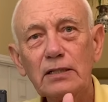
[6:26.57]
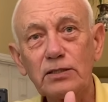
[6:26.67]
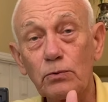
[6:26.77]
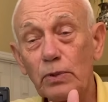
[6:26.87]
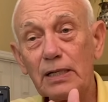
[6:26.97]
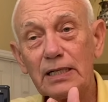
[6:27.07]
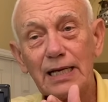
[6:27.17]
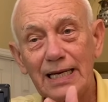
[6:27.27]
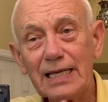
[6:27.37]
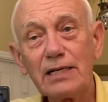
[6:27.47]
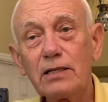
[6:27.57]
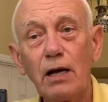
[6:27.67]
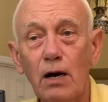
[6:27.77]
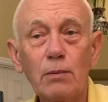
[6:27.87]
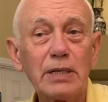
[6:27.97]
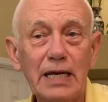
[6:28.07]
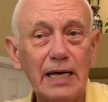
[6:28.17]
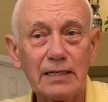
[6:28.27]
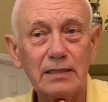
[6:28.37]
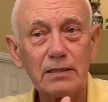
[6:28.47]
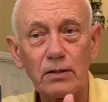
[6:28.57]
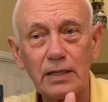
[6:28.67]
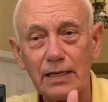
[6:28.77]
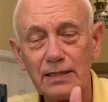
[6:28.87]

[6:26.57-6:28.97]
to really end Armageddon, okay?